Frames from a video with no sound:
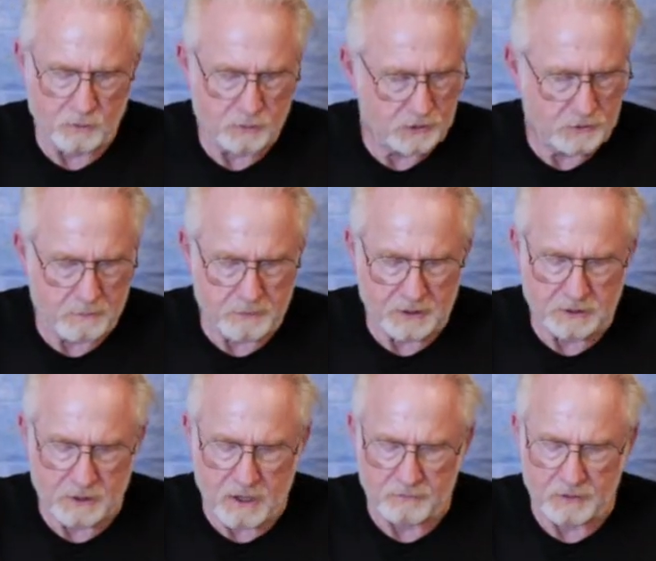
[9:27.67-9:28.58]
we'll strip this
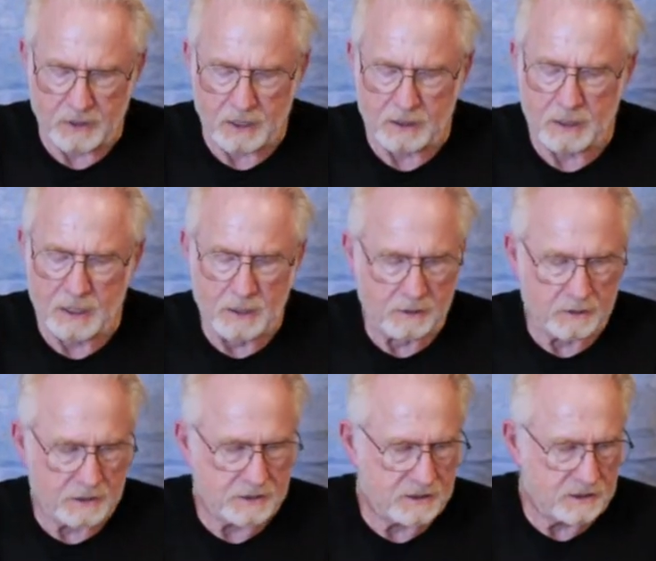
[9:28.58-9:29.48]
off again.
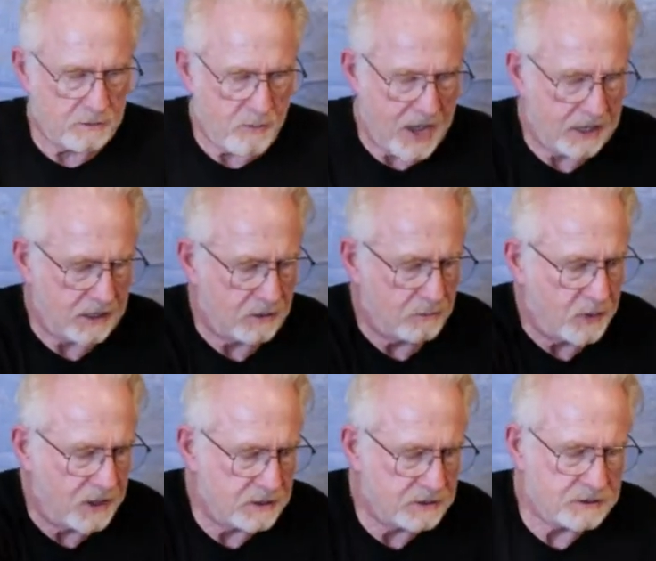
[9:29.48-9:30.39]
This is the backing
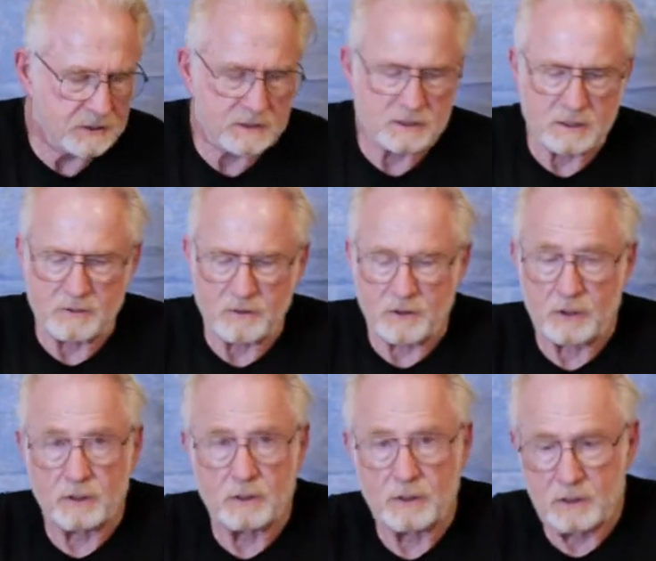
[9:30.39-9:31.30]
piece. This is a
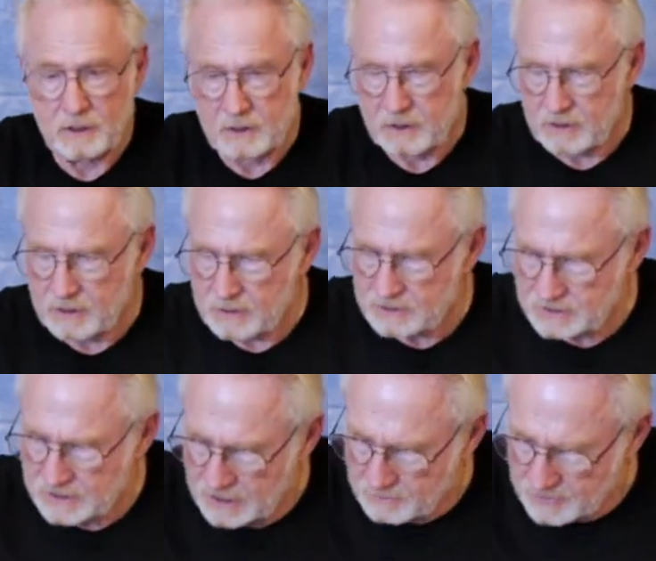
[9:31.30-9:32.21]
thinner
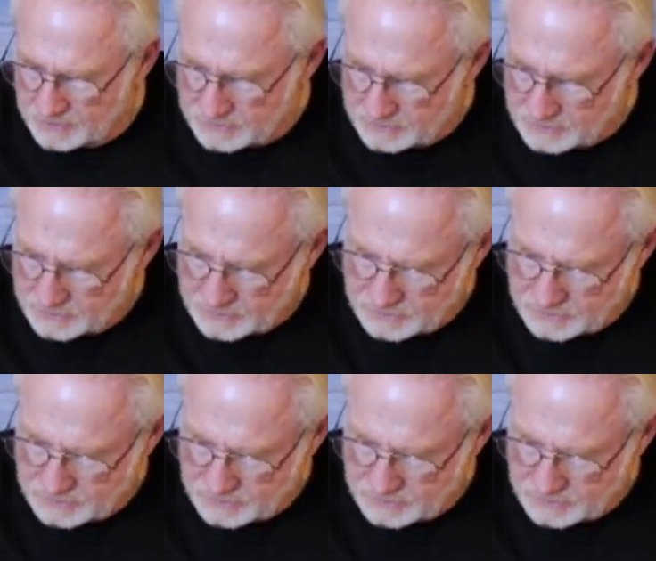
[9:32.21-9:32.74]
sticky piece.